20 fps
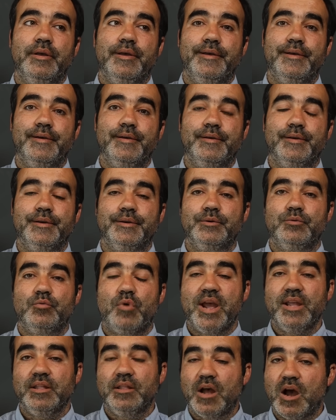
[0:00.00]
uh,
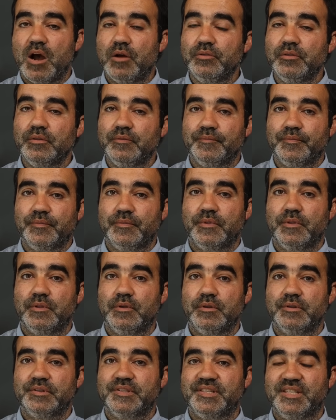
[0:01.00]
write down
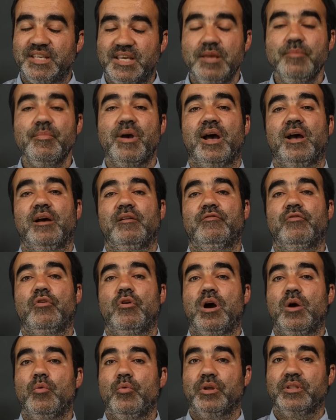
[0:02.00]
the schema
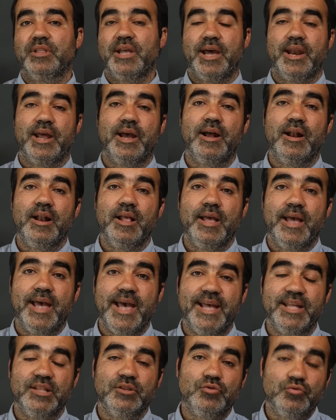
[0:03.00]
for our data
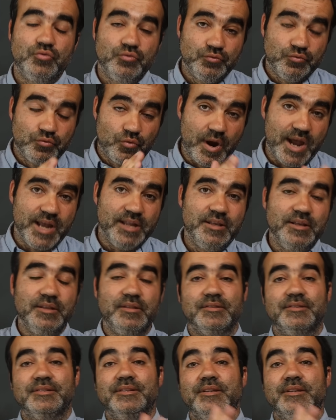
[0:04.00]
and to write it